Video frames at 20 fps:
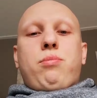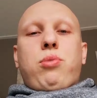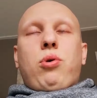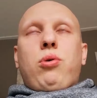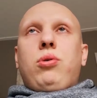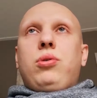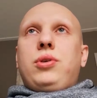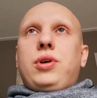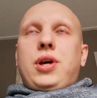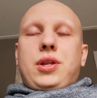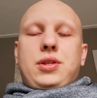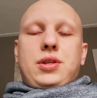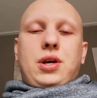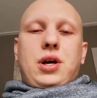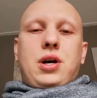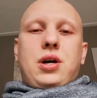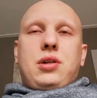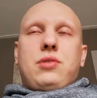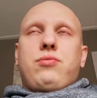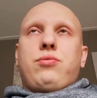Pole and
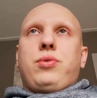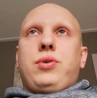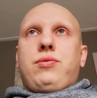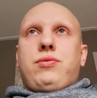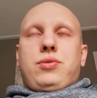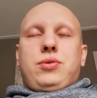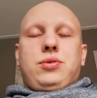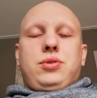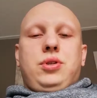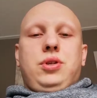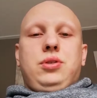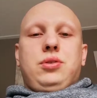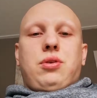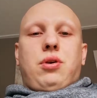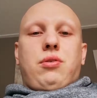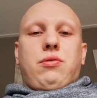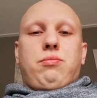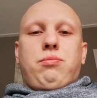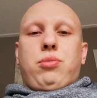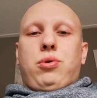half with only
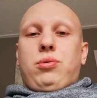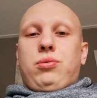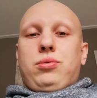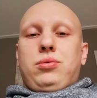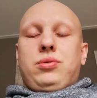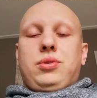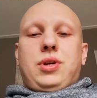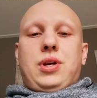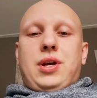North Pole.